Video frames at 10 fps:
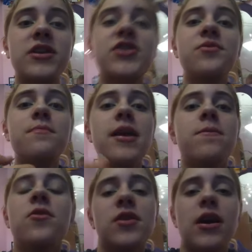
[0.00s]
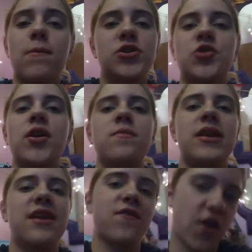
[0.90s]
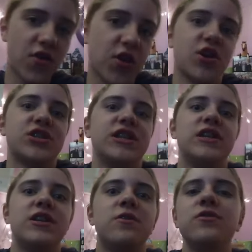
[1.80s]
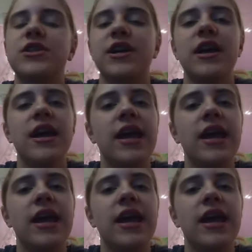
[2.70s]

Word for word: So maybe you can come and join me if you're 13 and older.